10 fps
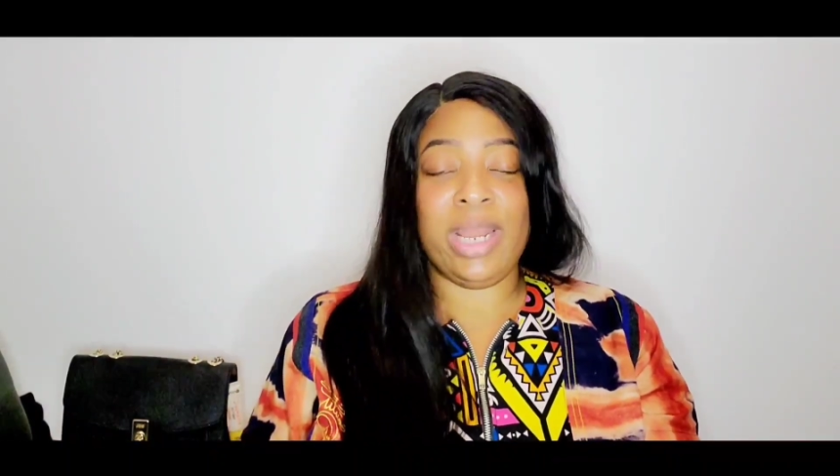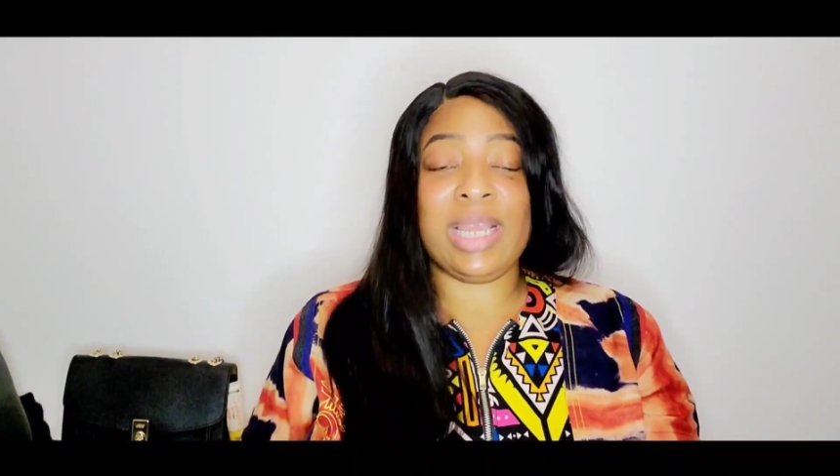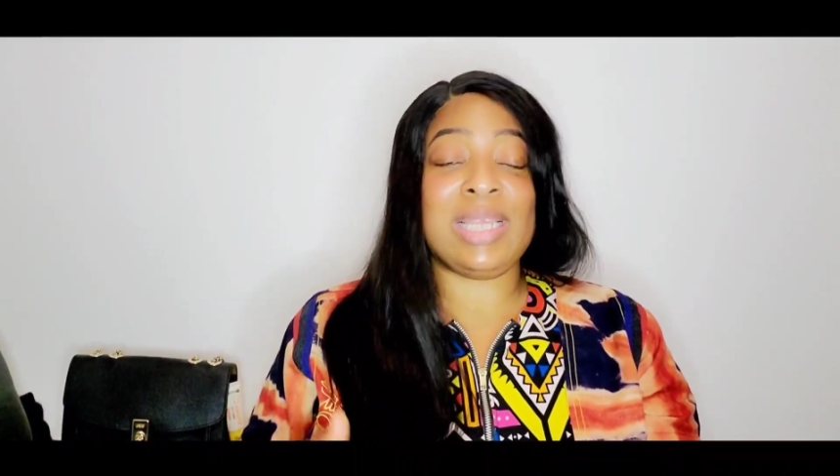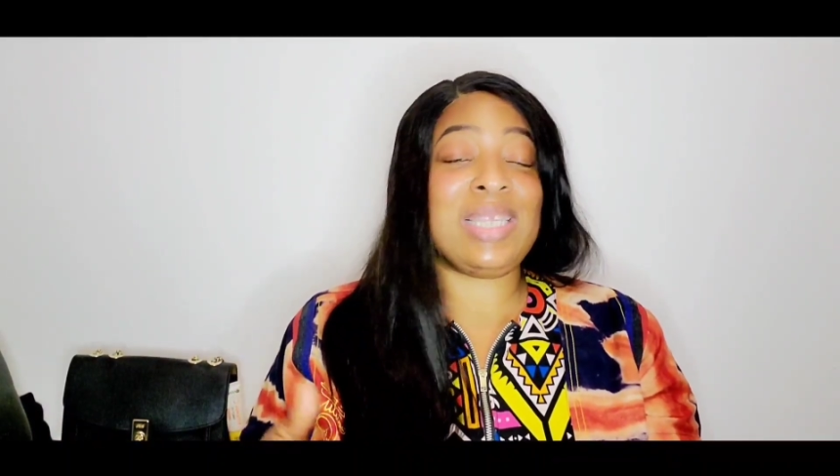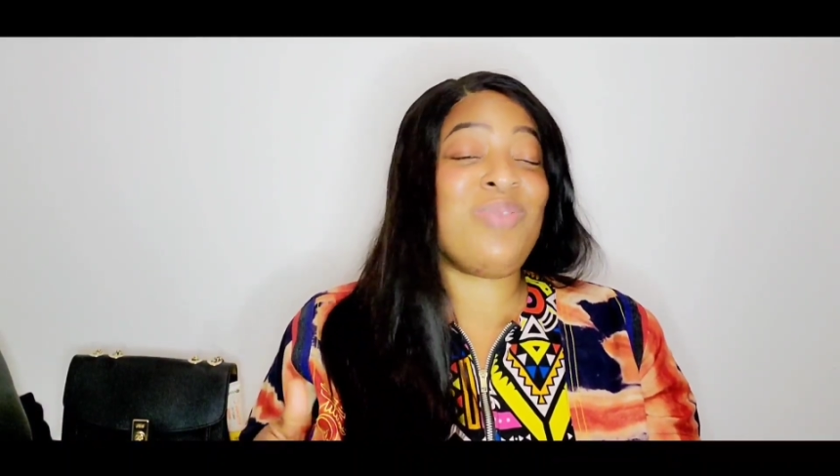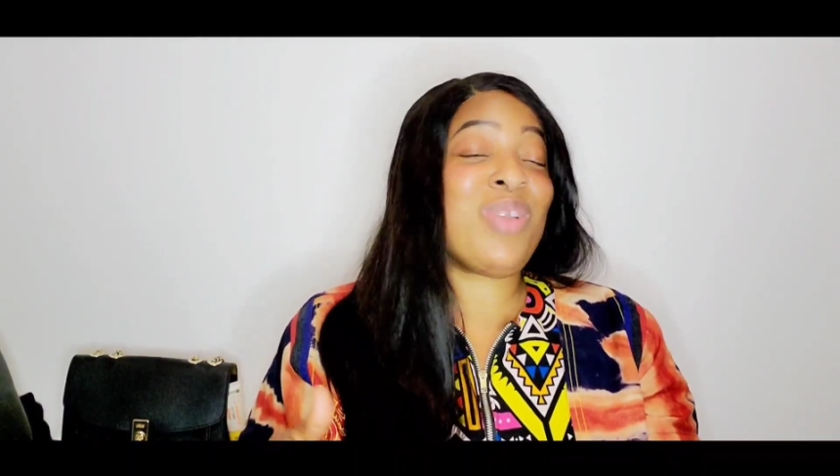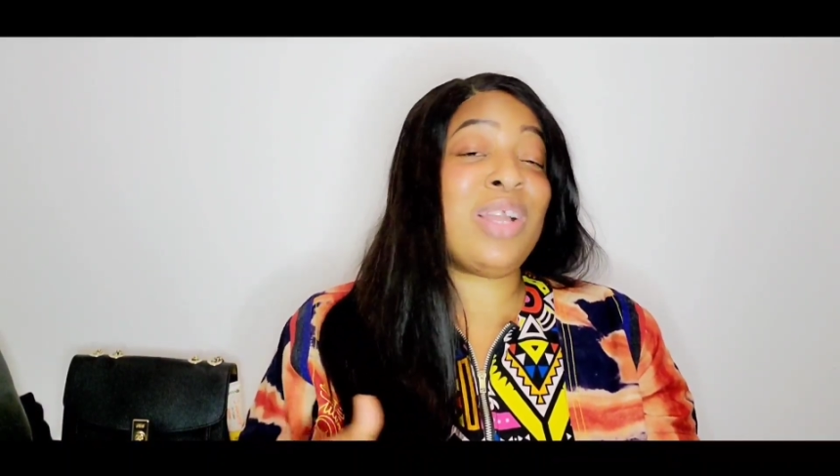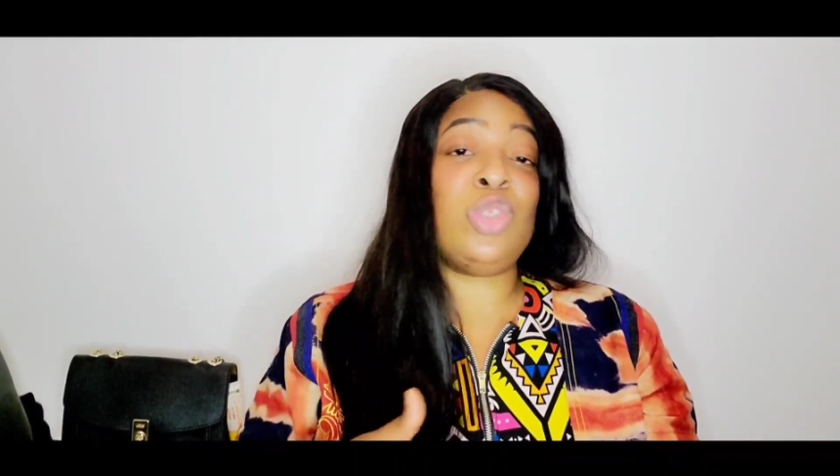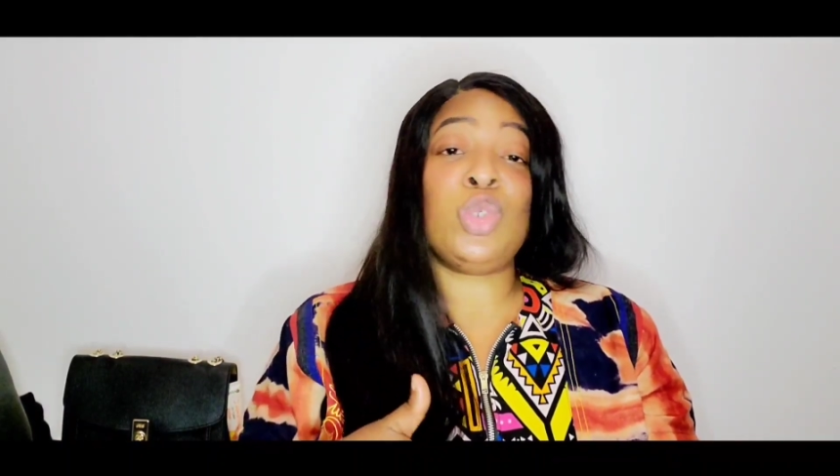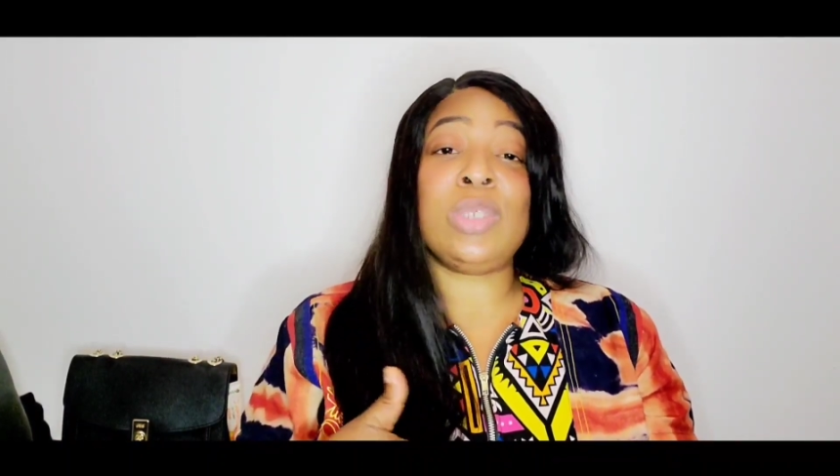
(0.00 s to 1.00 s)
Like I said, you
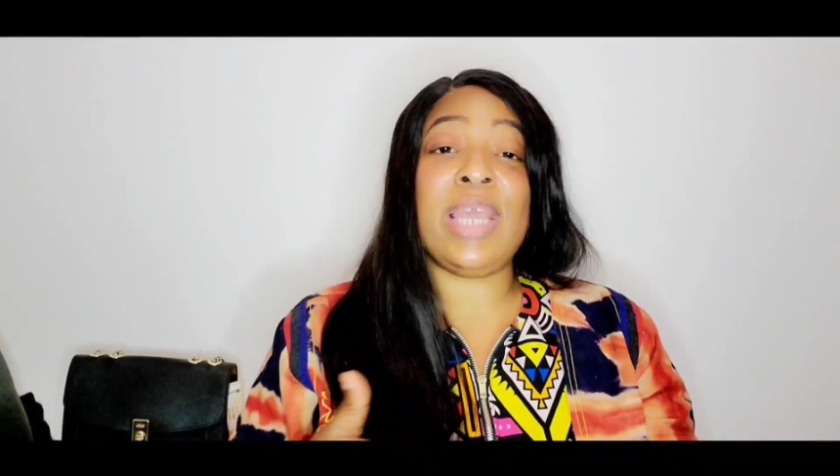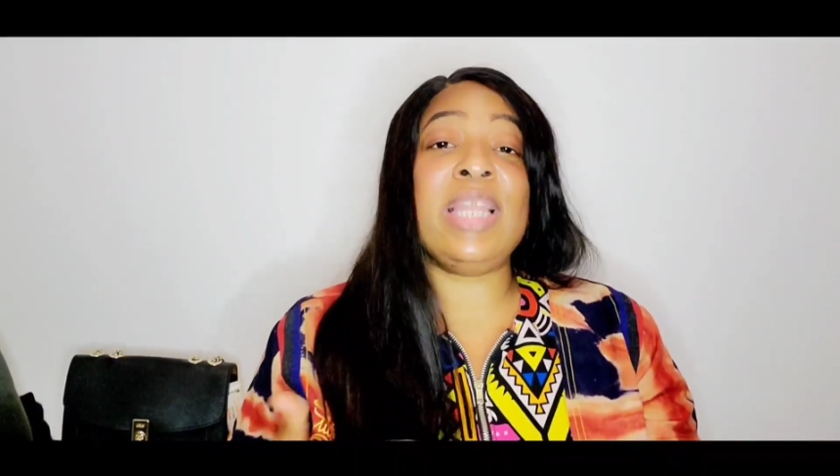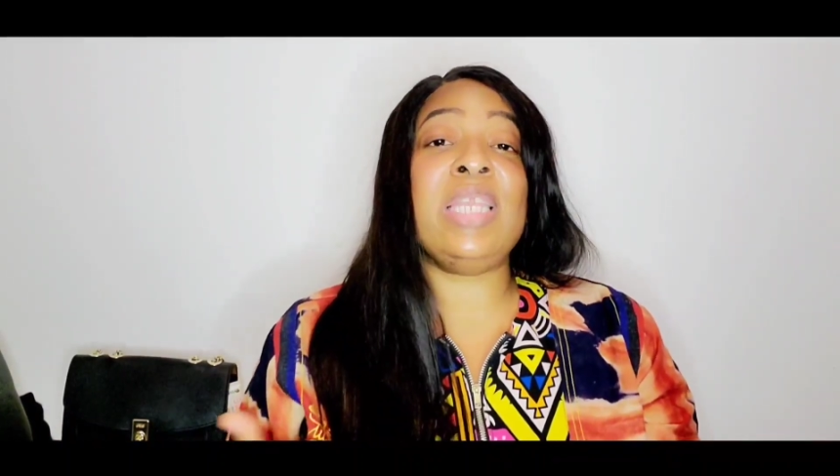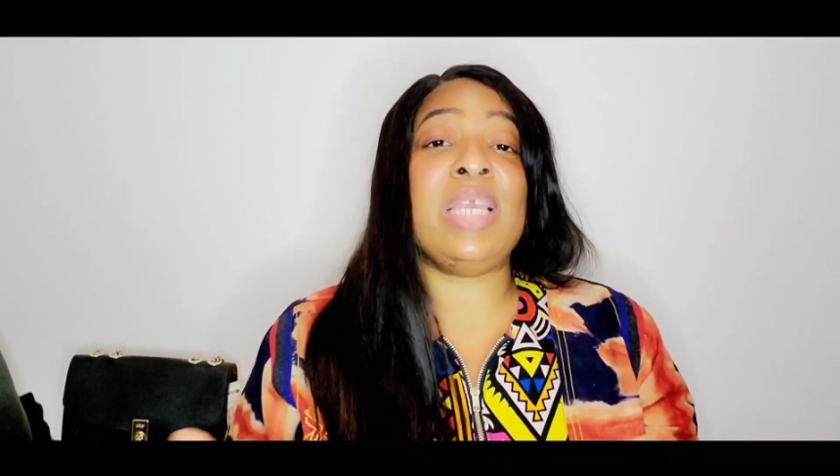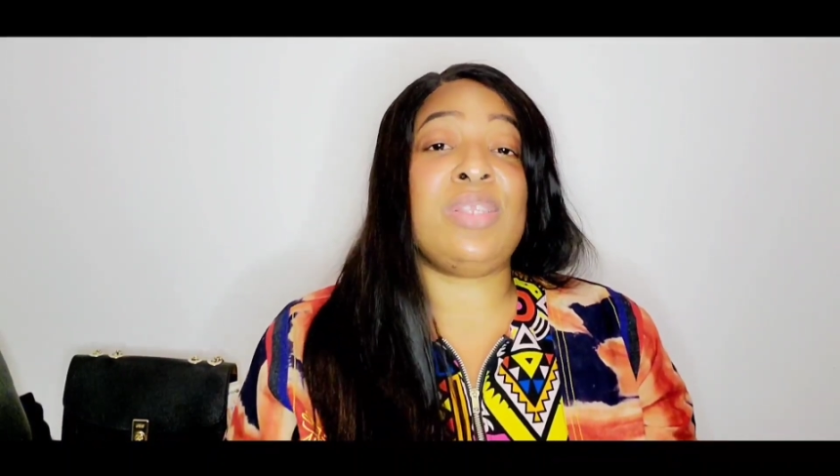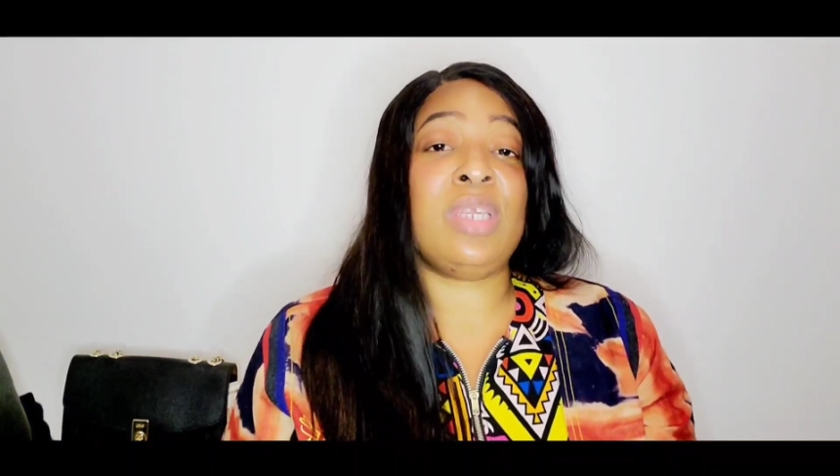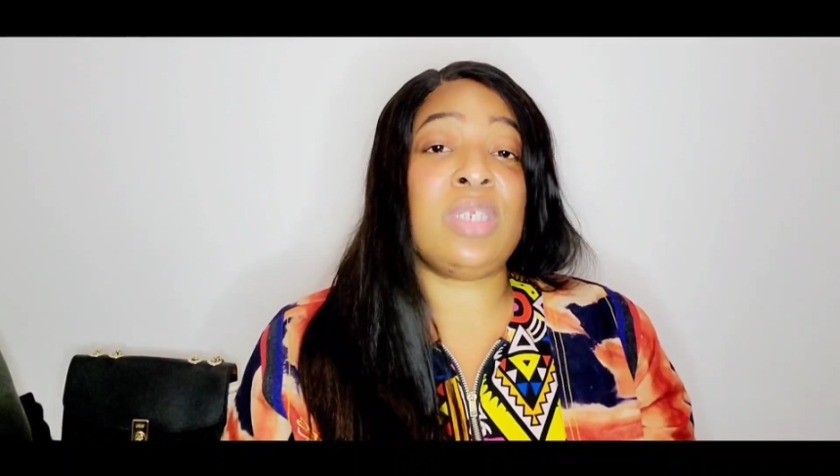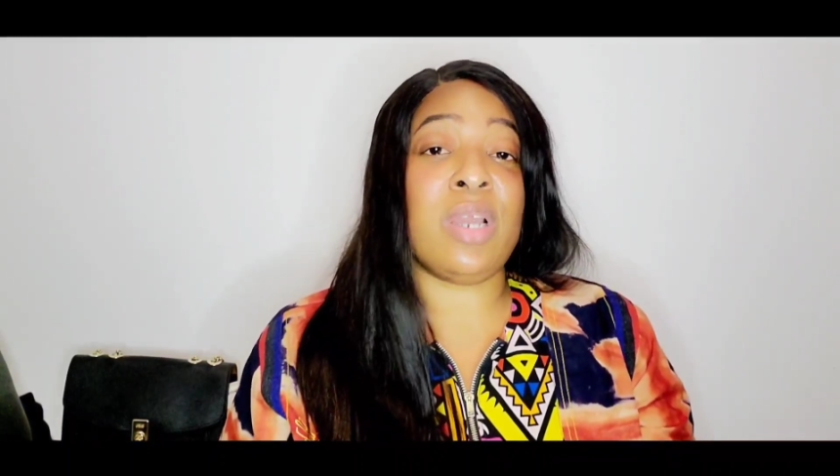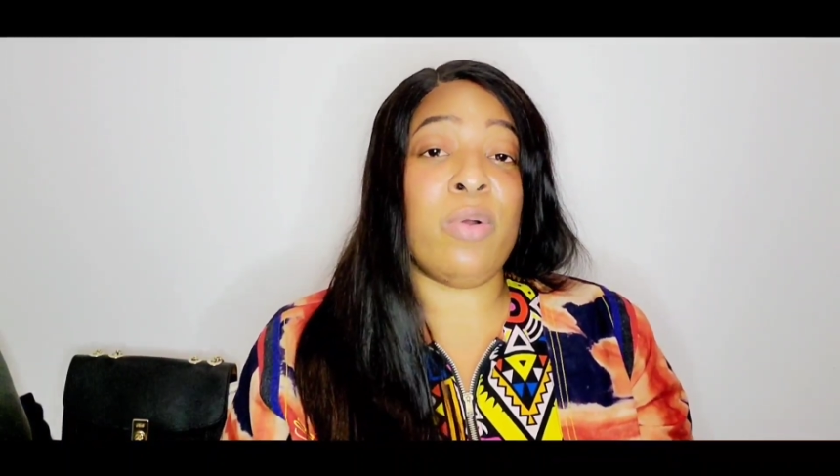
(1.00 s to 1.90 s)
can choose any essential